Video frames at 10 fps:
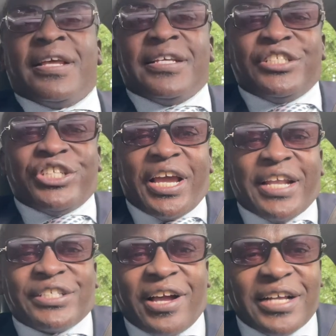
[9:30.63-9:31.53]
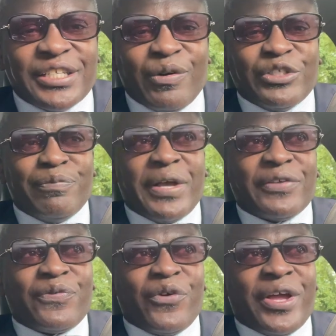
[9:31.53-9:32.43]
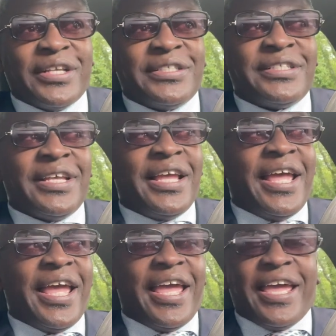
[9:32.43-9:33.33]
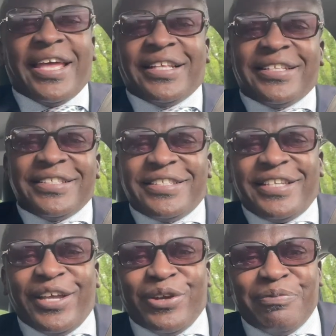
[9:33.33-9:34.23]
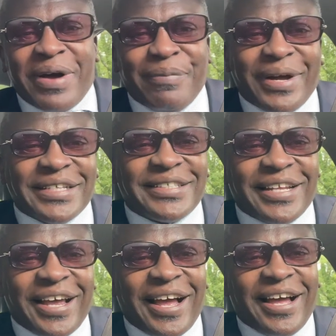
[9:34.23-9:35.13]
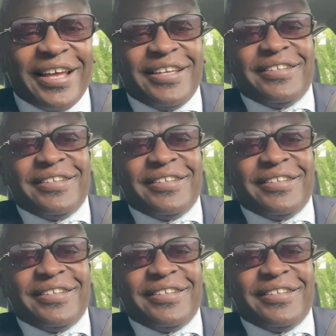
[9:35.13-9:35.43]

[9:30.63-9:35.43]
Share this content with your best friends and tell your mama I said hi.